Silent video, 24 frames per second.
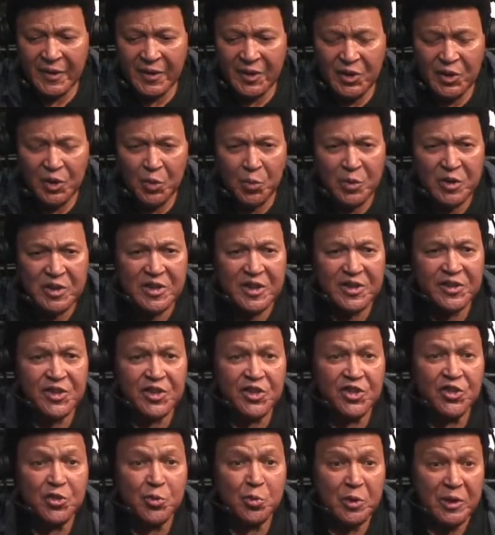you know, we did the
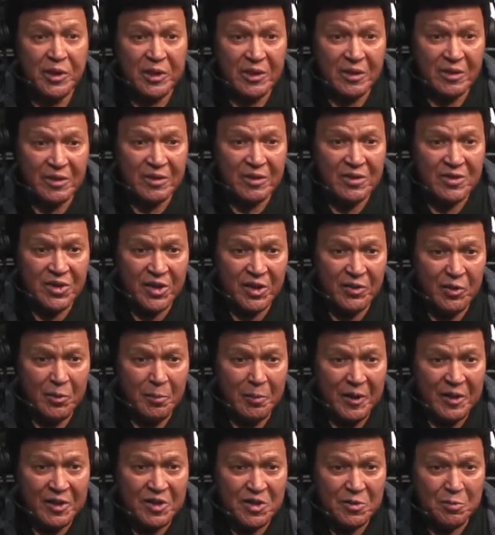swing to
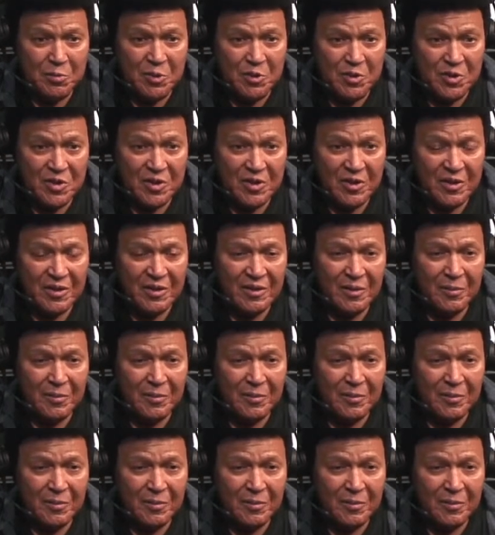everybody's music.